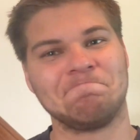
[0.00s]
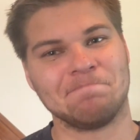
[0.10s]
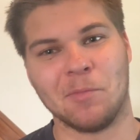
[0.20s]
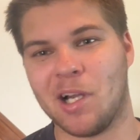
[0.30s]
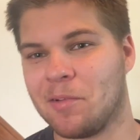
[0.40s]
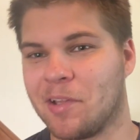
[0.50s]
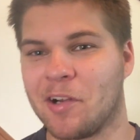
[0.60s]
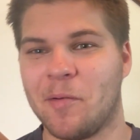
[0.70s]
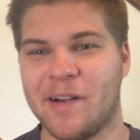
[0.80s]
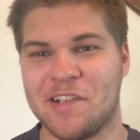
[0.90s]
well, there
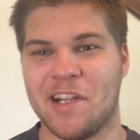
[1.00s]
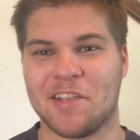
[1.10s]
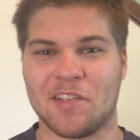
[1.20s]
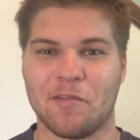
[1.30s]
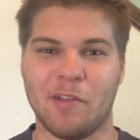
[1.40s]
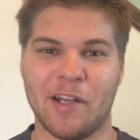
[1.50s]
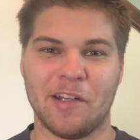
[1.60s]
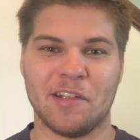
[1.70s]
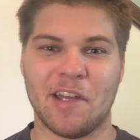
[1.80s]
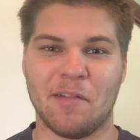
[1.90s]
go my chances of
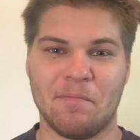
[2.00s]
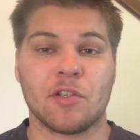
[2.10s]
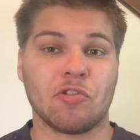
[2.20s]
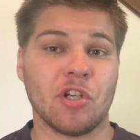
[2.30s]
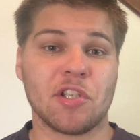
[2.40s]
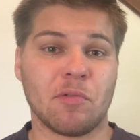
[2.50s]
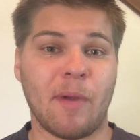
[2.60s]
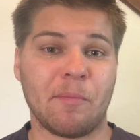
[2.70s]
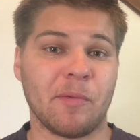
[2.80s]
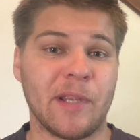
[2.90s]
landing a 10. So just
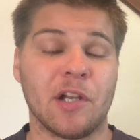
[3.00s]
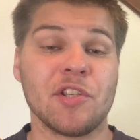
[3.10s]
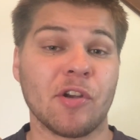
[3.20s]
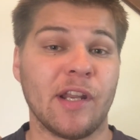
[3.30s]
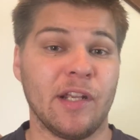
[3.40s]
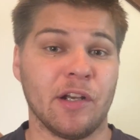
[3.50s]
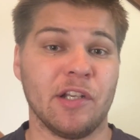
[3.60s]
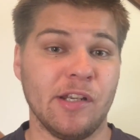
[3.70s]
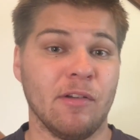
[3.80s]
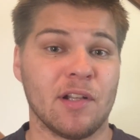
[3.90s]
remember, because you're getting a good
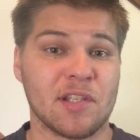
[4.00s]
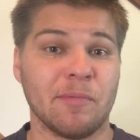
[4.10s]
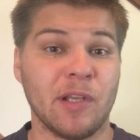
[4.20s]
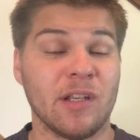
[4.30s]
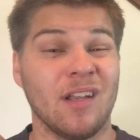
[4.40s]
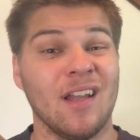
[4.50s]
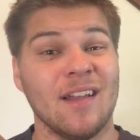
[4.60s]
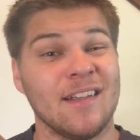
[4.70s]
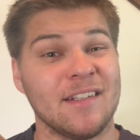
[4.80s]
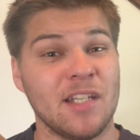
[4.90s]
deal on something,
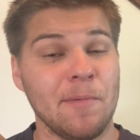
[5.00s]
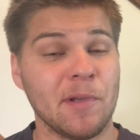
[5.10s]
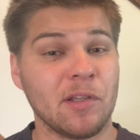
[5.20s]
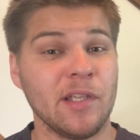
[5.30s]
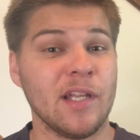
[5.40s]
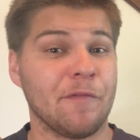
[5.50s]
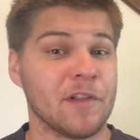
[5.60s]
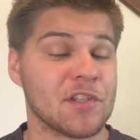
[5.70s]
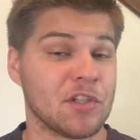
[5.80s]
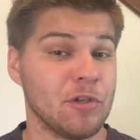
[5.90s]
typically if
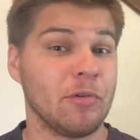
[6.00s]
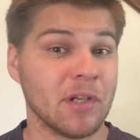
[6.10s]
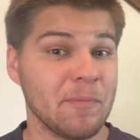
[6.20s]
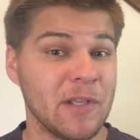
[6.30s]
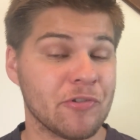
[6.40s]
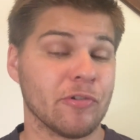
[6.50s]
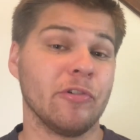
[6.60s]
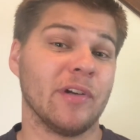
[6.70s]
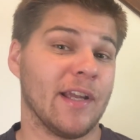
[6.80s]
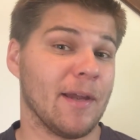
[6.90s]
it's too good to be
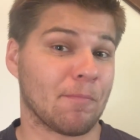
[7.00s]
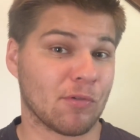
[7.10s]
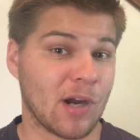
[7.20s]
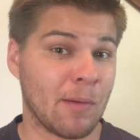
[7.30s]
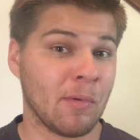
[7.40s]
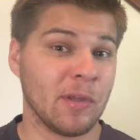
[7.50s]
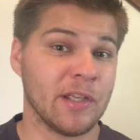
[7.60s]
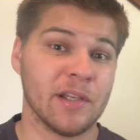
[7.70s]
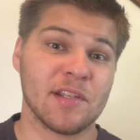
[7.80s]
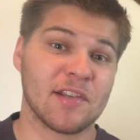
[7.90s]
true, it
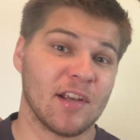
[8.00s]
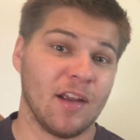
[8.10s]
probably is.